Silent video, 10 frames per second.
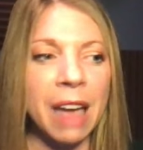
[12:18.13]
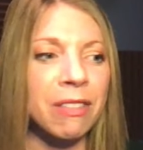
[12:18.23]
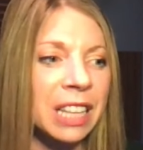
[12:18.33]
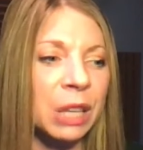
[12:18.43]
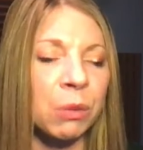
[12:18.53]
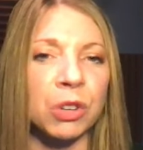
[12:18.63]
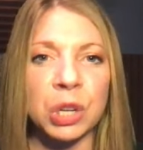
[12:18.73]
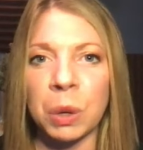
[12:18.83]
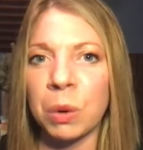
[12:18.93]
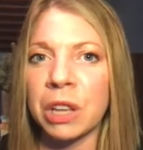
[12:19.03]
Everything that we're
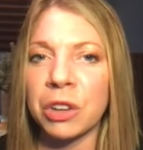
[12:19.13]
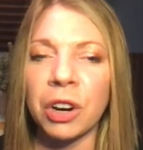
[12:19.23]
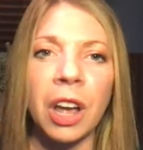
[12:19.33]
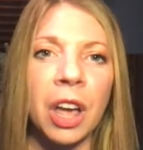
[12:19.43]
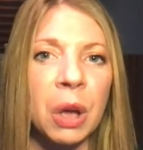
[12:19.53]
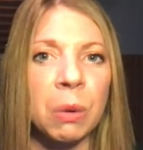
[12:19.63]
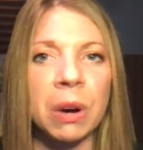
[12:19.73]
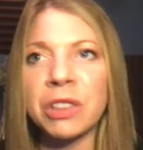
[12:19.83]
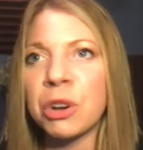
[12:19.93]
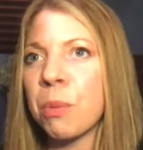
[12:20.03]
doing, we're
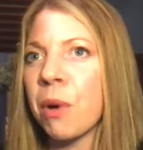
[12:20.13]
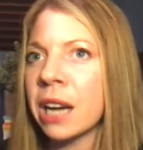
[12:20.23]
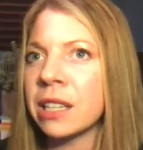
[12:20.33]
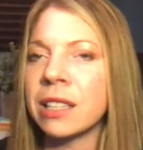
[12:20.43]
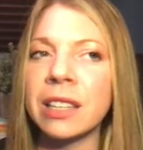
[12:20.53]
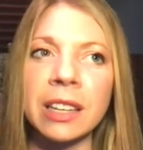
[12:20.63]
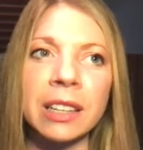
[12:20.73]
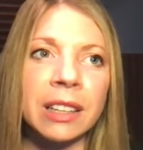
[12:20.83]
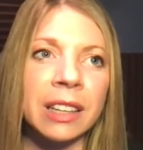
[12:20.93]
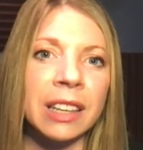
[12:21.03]
either practicing